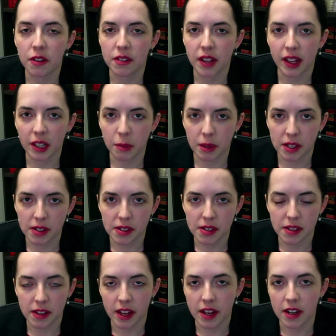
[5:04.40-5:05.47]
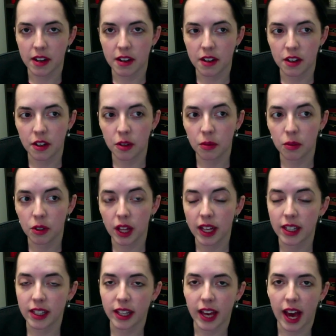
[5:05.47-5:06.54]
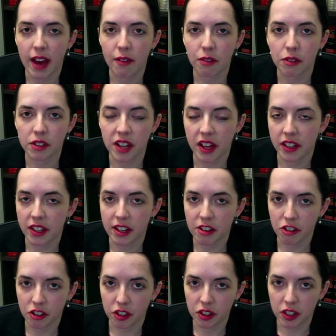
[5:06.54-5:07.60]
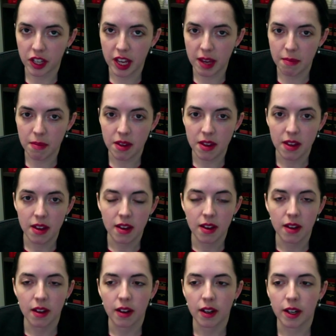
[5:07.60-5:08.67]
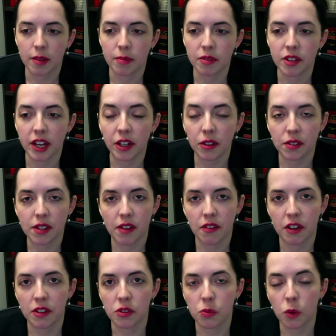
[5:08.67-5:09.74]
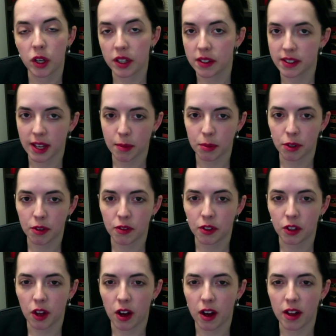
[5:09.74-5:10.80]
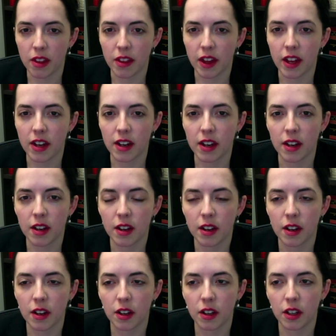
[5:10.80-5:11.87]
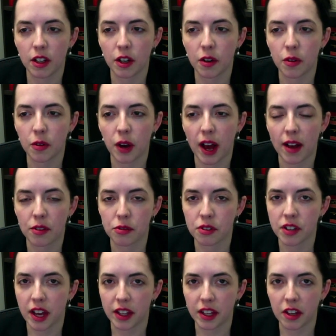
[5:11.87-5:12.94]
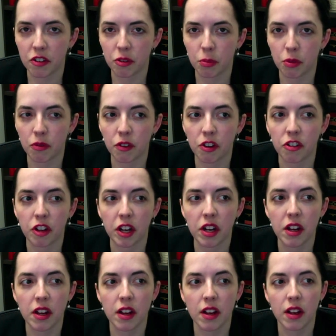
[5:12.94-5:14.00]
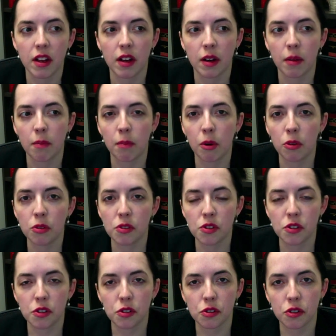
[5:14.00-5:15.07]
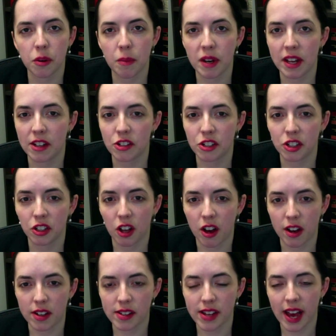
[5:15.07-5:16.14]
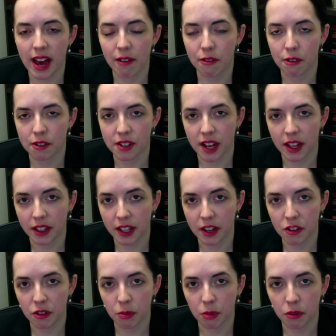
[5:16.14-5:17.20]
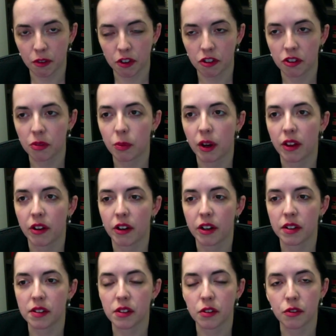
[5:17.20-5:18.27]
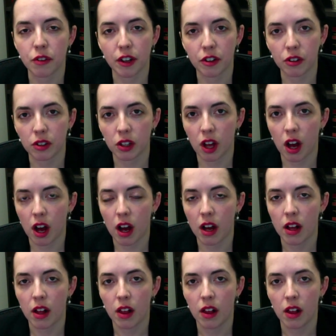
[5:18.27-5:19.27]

these elements, then you likely have a retaliation claim. Title VII is one example of a law that, has retaliation provision. Most discrimination laws have a retaliation provision, whether it's the federal law